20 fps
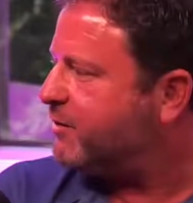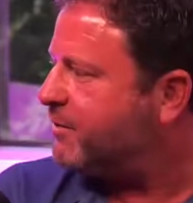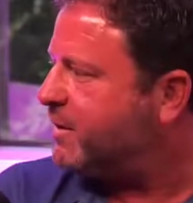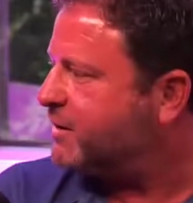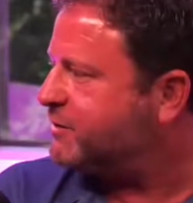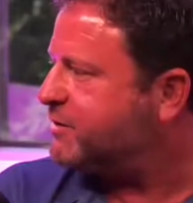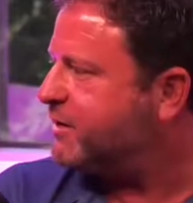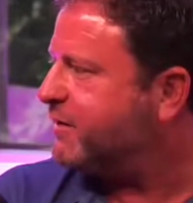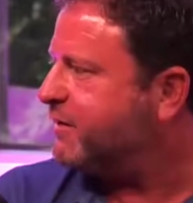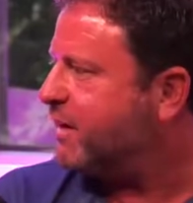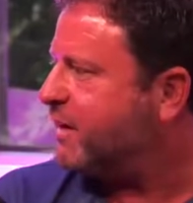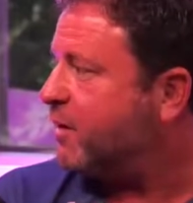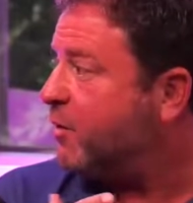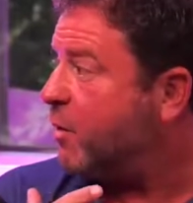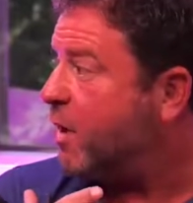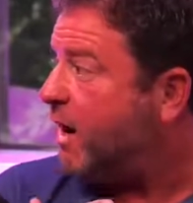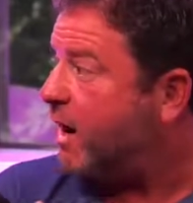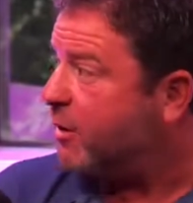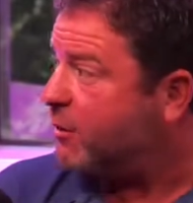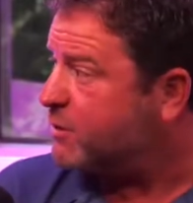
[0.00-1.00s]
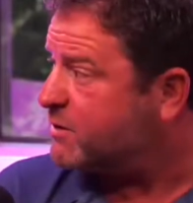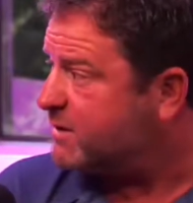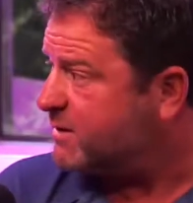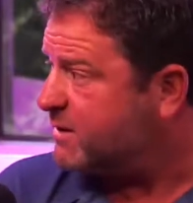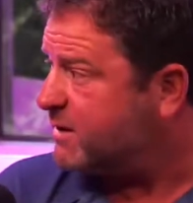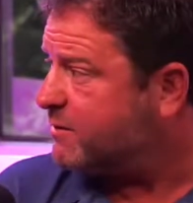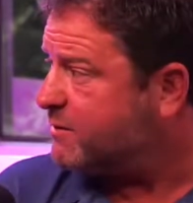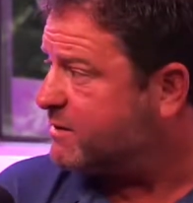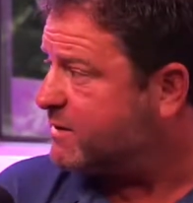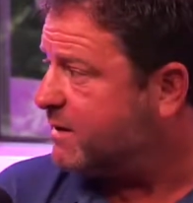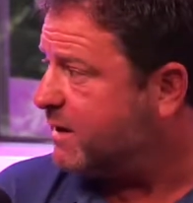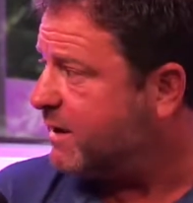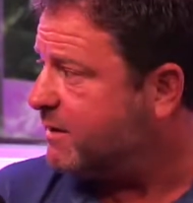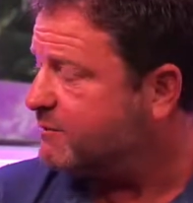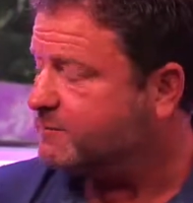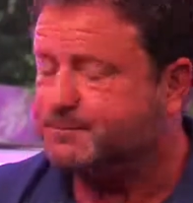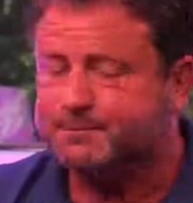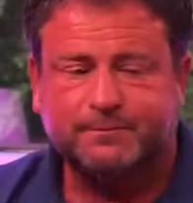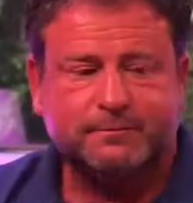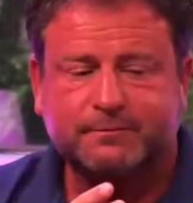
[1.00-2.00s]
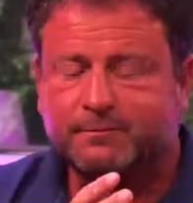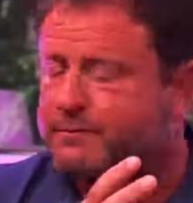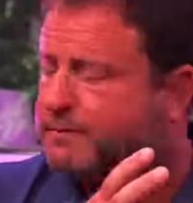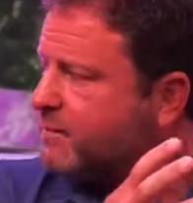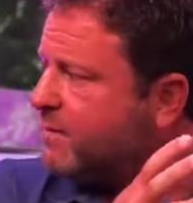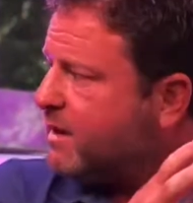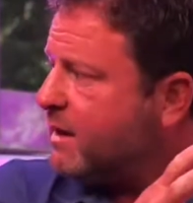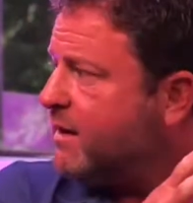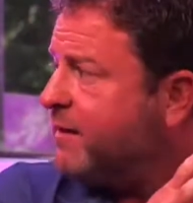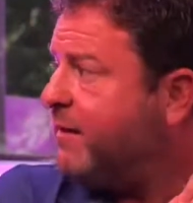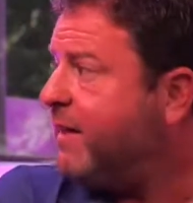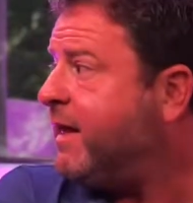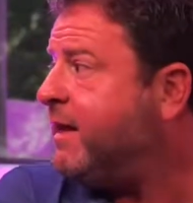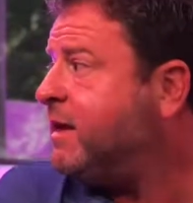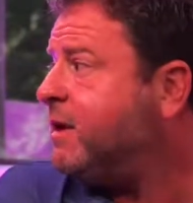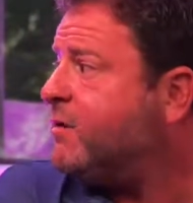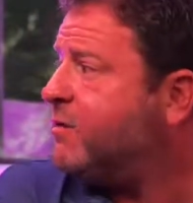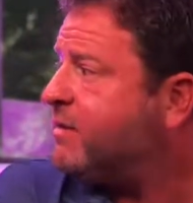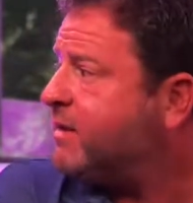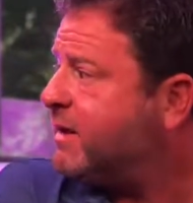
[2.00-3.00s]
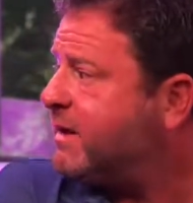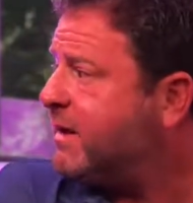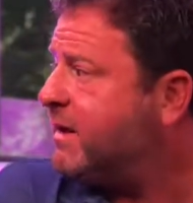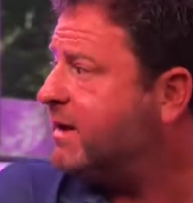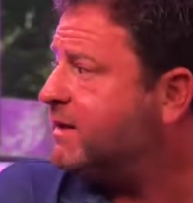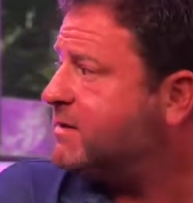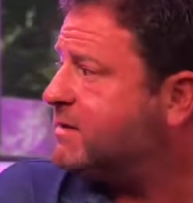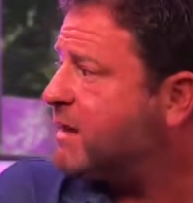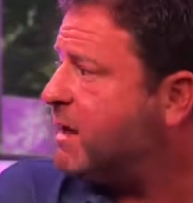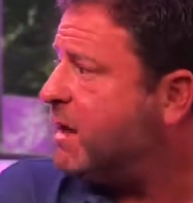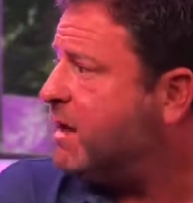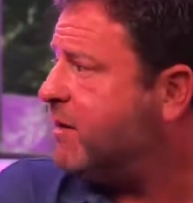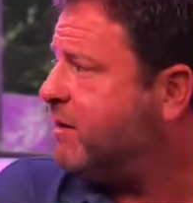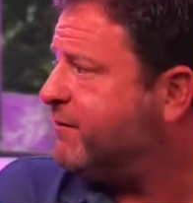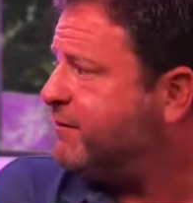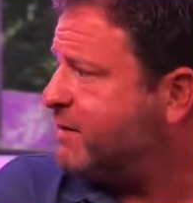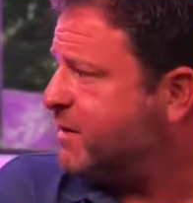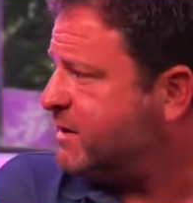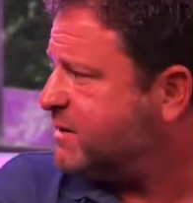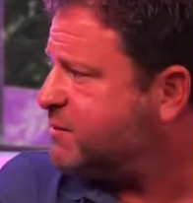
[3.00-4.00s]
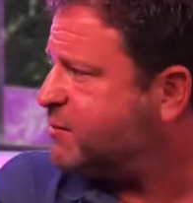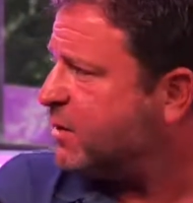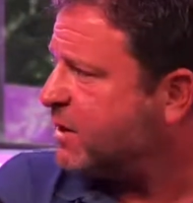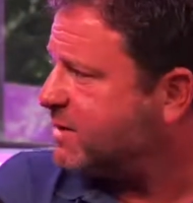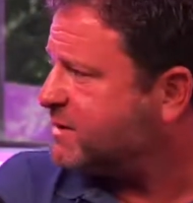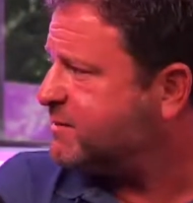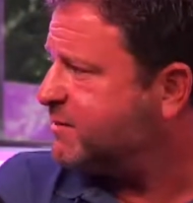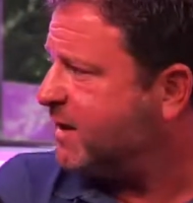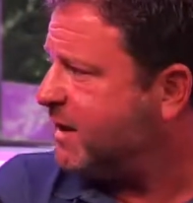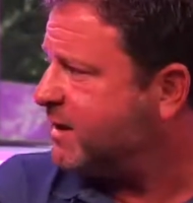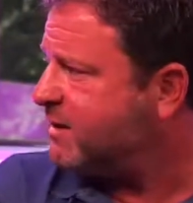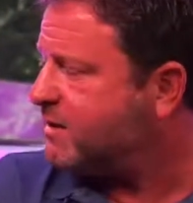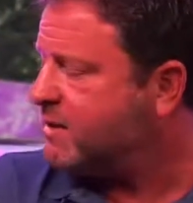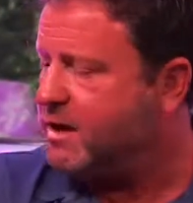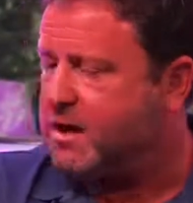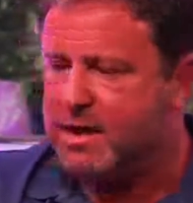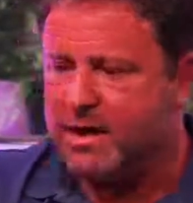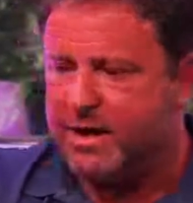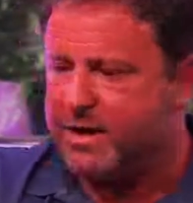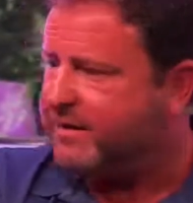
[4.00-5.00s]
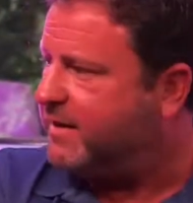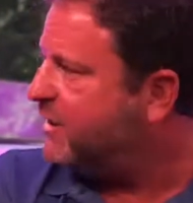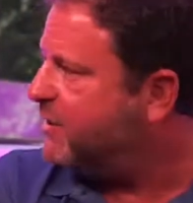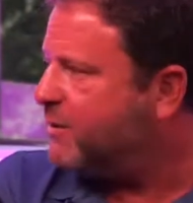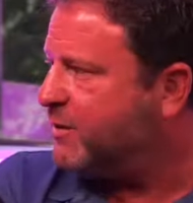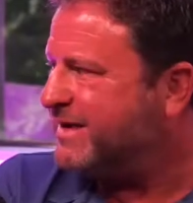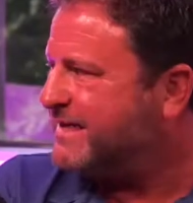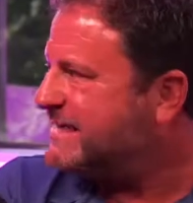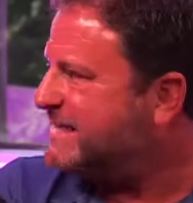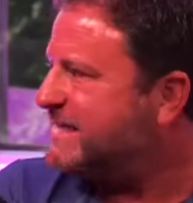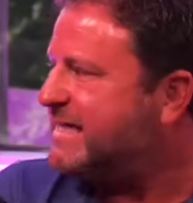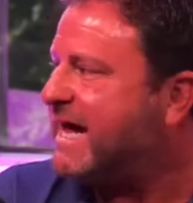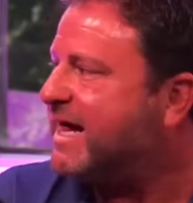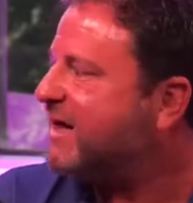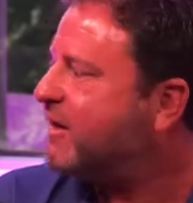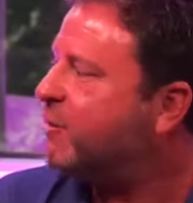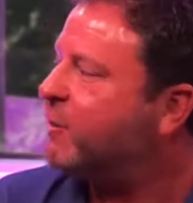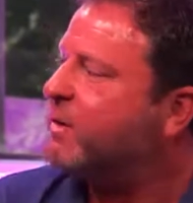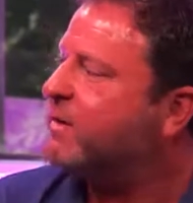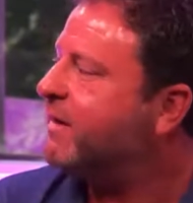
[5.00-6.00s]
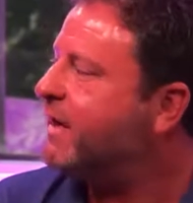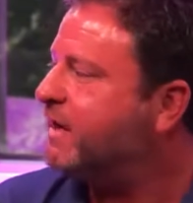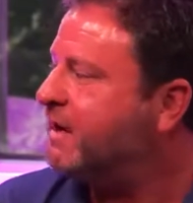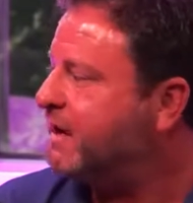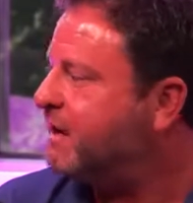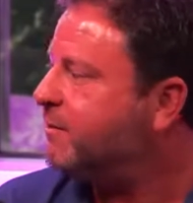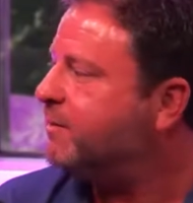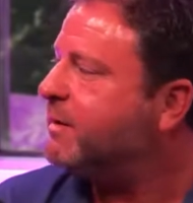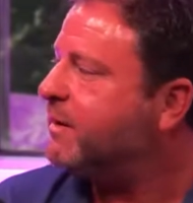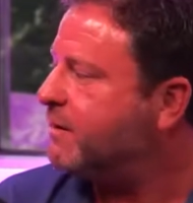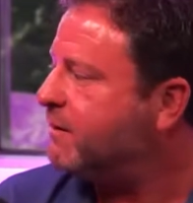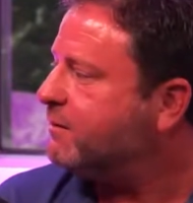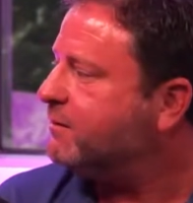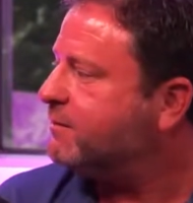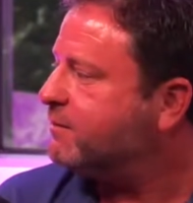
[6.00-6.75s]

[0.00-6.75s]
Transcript: budget, they know our skill set, and they know the needs of this prospect, and they know exactly where they need to be.